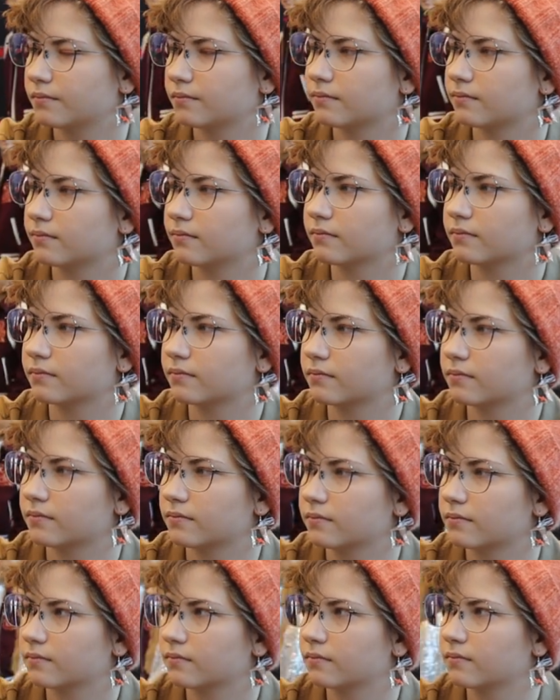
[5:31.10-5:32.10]

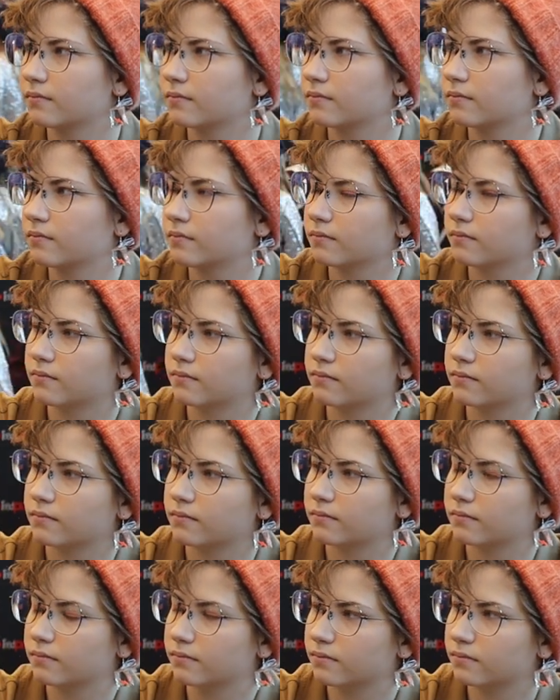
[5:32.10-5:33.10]

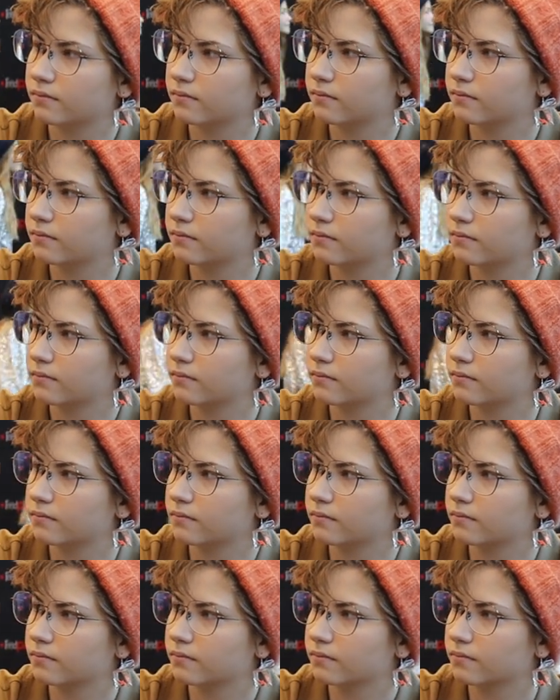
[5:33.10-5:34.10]

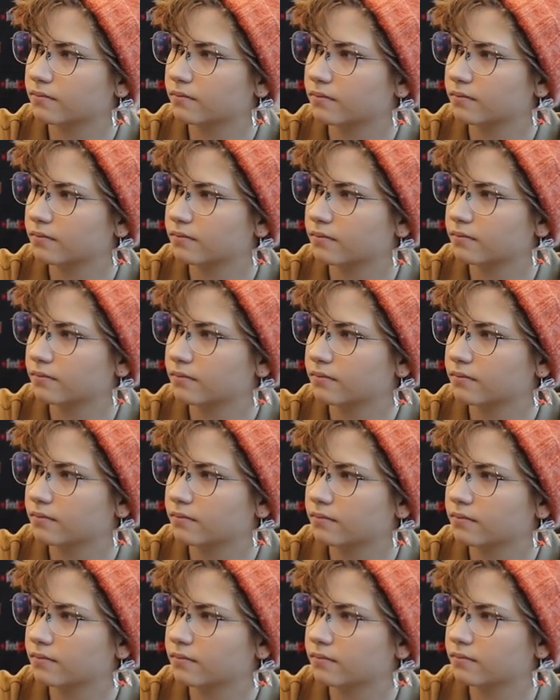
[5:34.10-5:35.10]

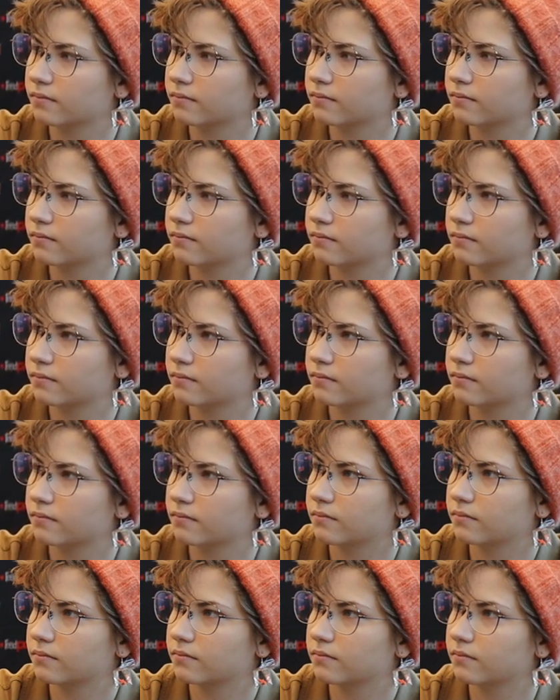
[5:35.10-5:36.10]

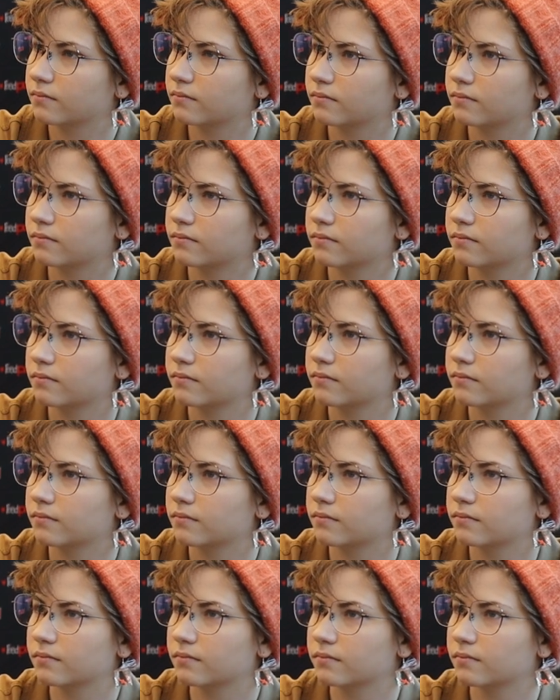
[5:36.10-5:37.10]

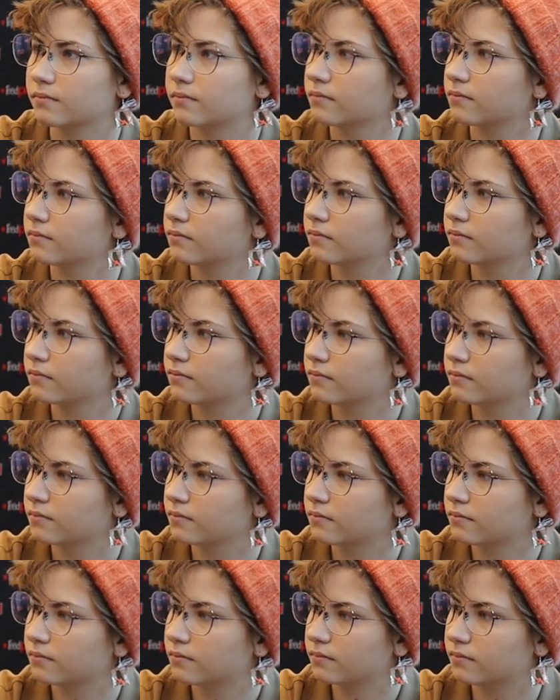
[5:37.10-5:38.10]

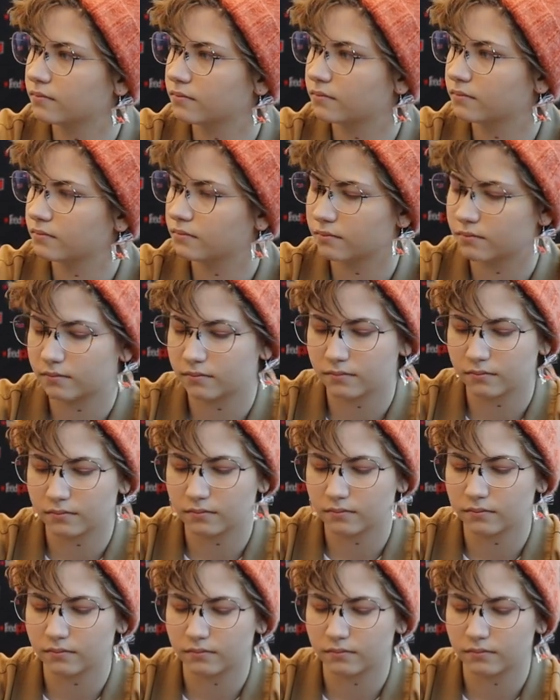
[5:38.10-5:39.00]
This person isn't speaking.